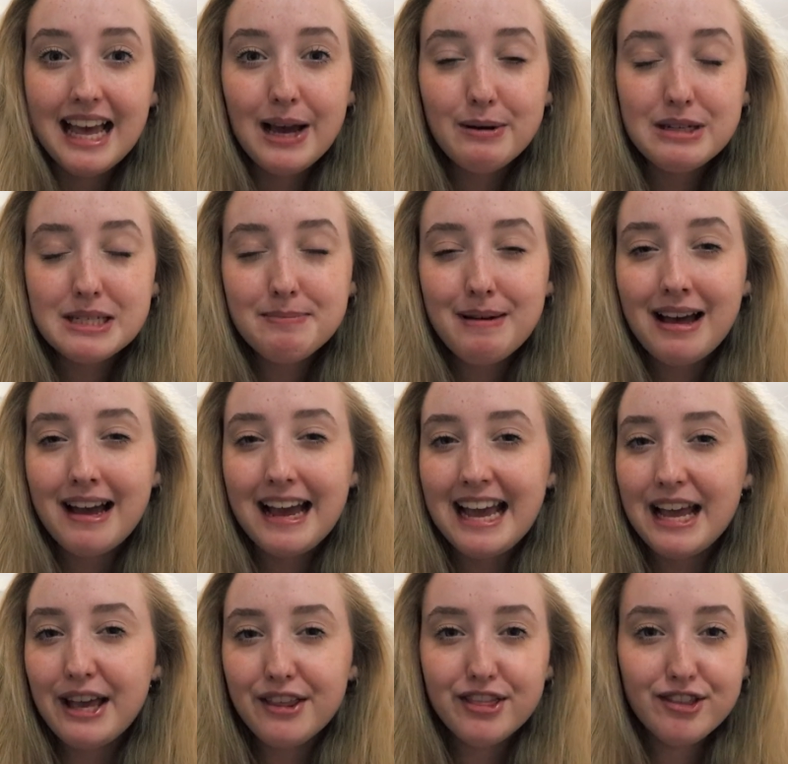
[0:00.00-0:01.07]
It was about
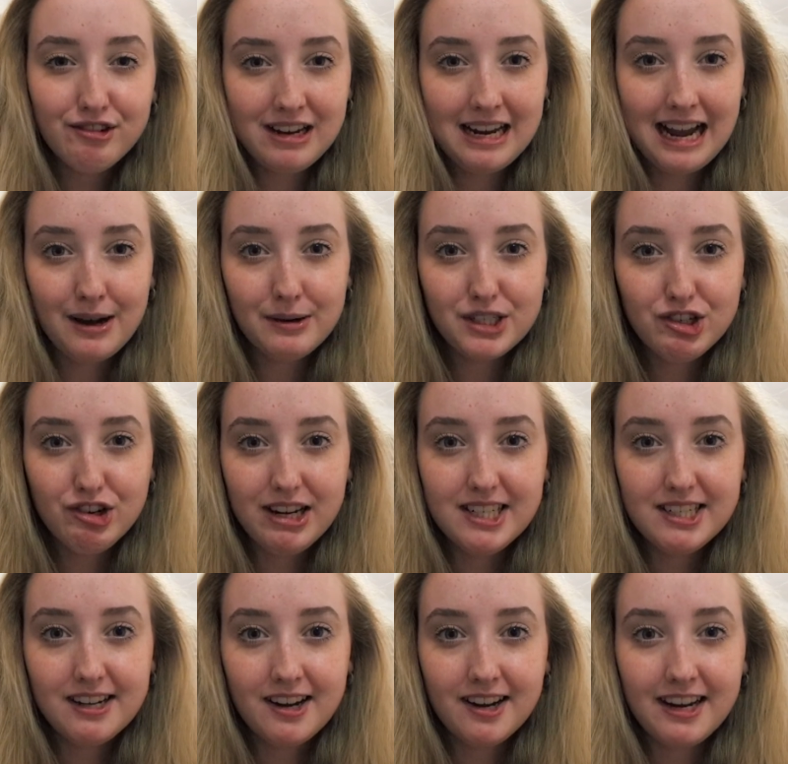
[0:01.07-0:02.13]
a 3-hour
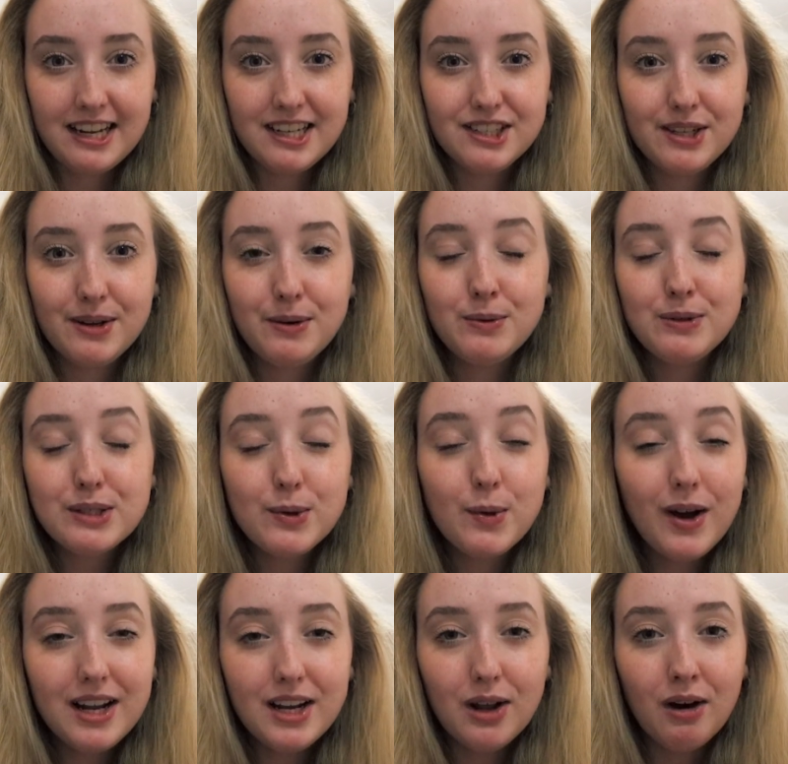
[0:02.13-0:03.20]
train journey, so it was
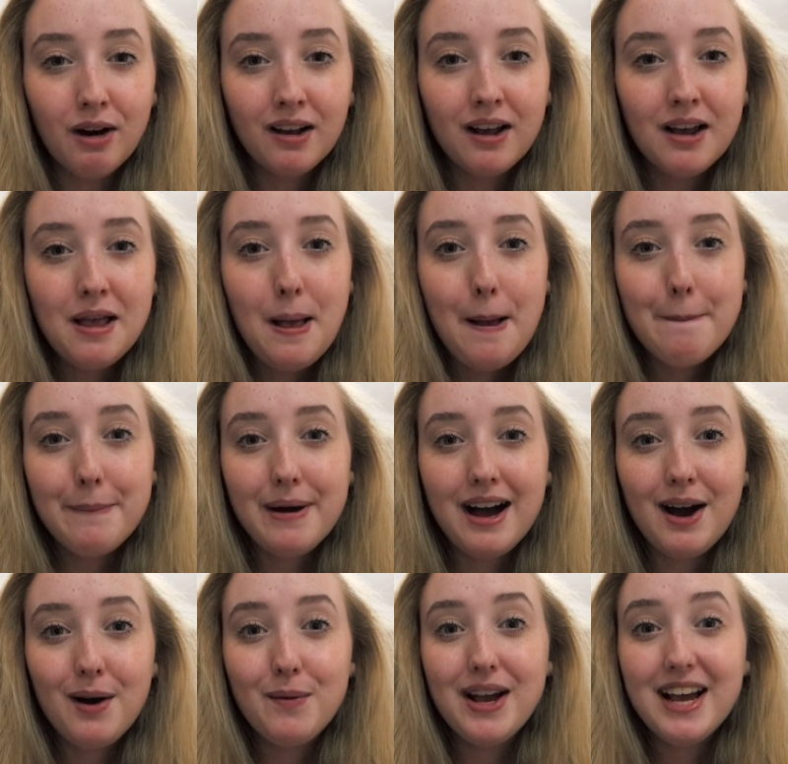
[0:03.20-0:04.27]
quite long,
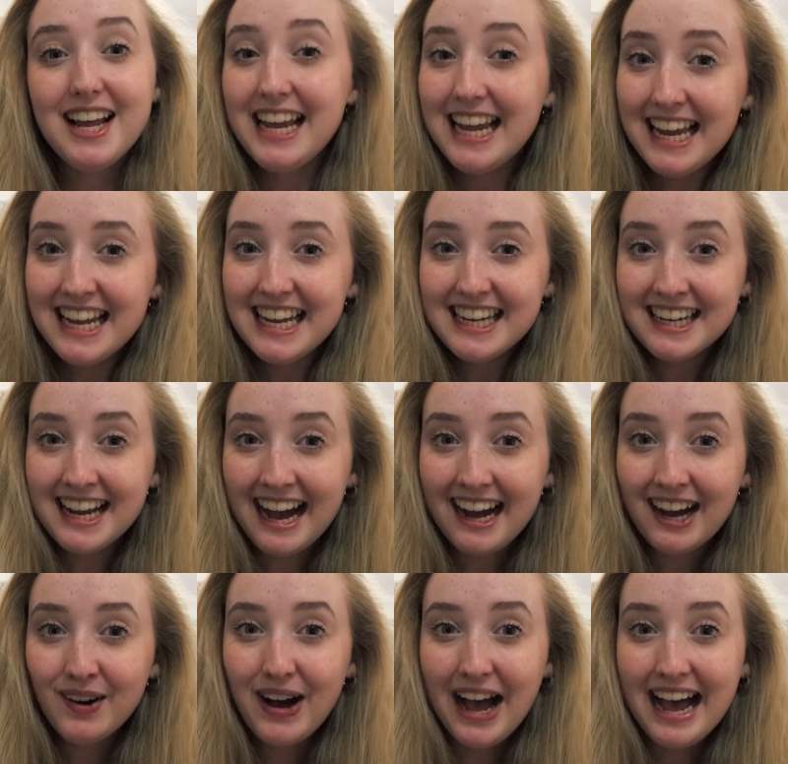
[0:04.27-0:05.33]
but we are here
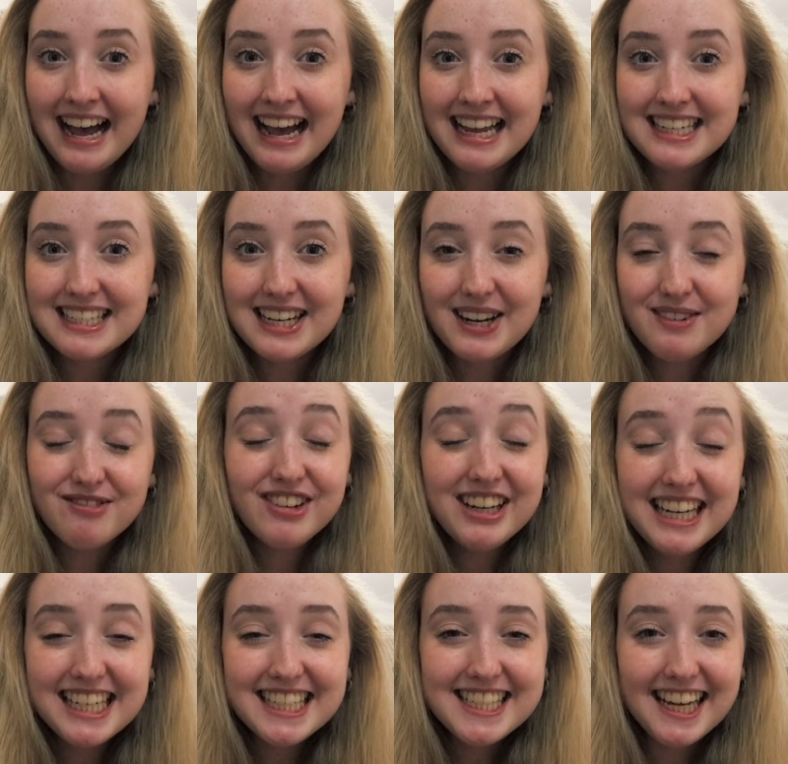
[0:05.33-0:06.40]
now and I'm
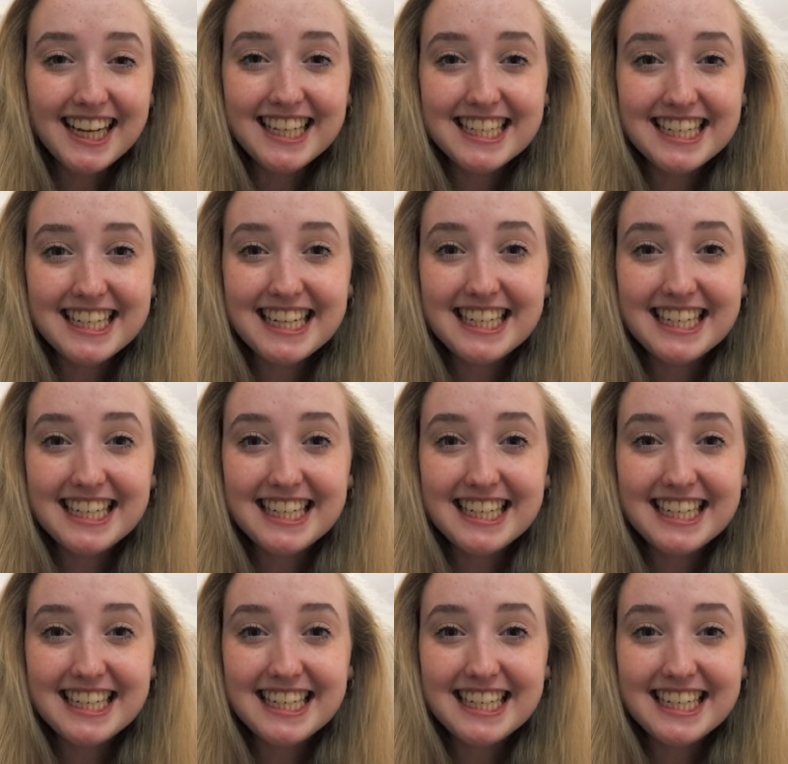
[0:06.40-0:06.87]
really excited.